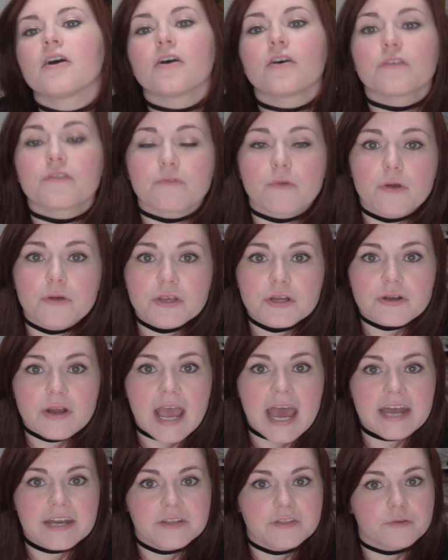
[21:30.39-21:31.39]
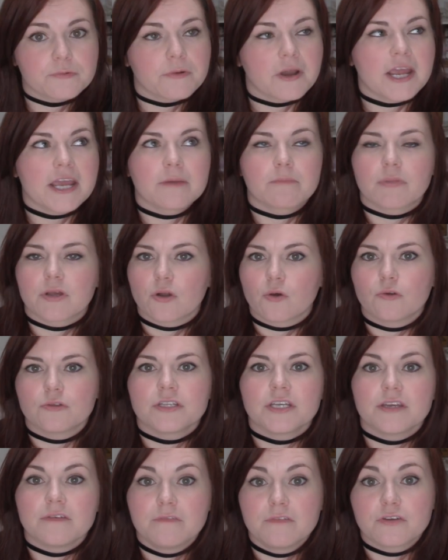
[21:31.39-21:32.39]
Throw your hat in the ring, but
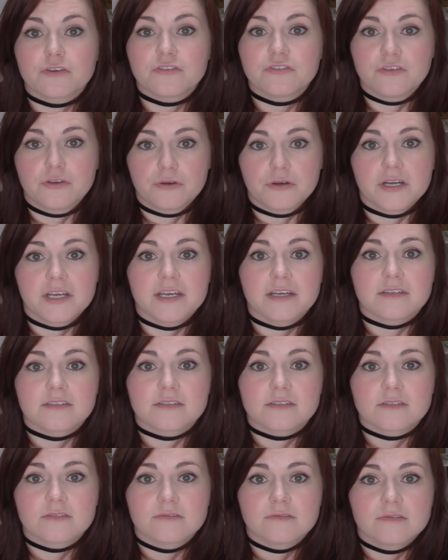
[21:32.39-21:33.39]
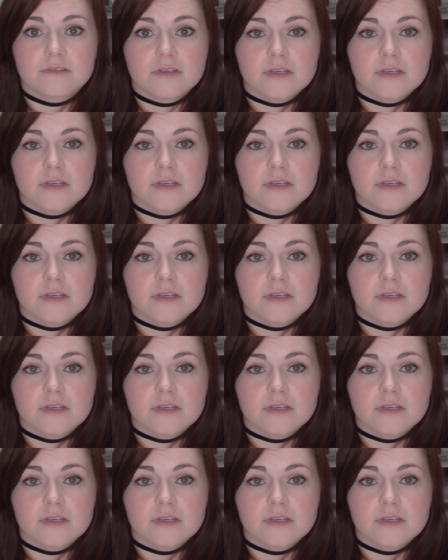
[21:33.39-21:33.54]
only if you're serious.